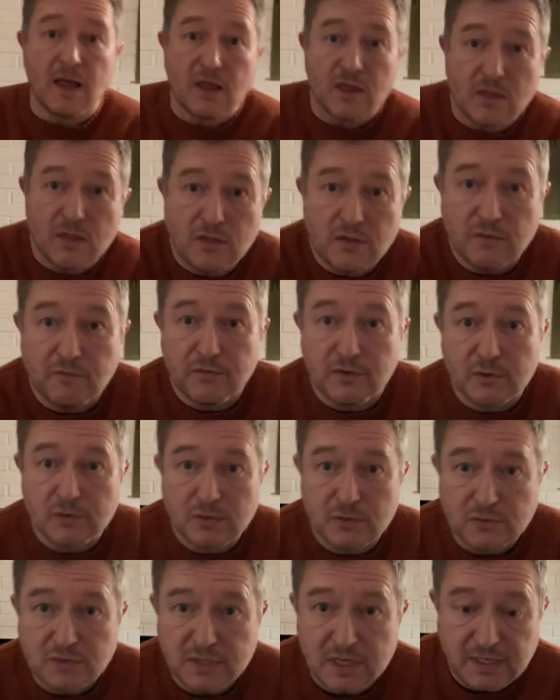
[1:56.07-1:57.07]
The
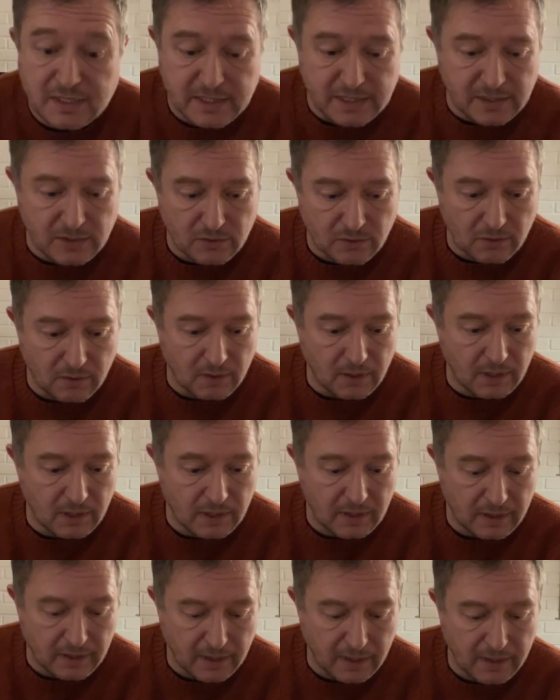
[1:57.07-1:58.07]
photos did not
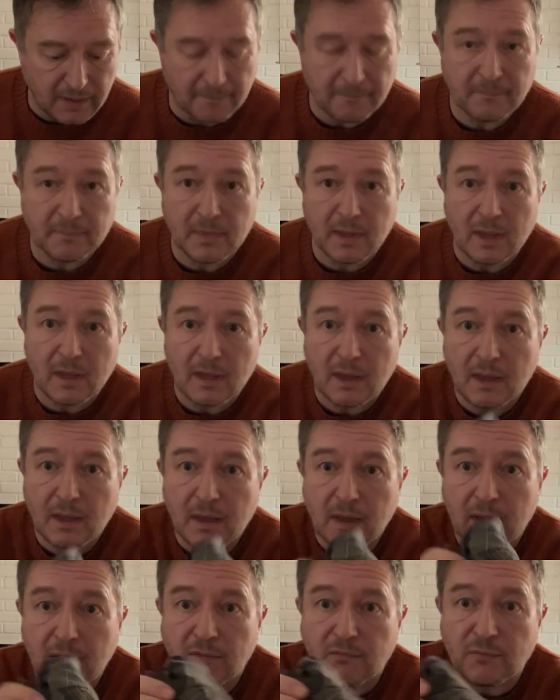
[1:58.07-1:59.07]
lie.
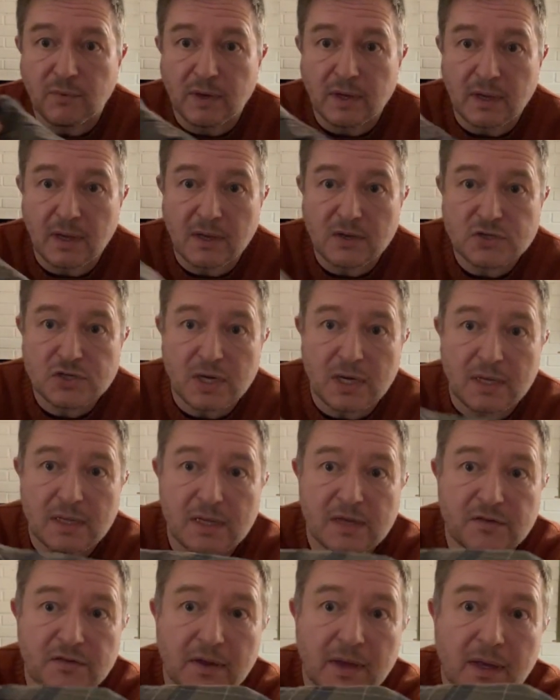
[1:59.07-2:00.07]
If we check
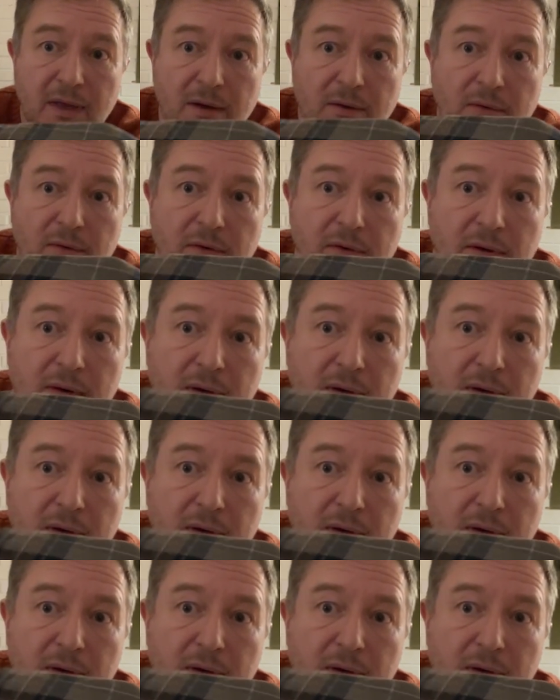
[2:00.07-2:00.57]
this out,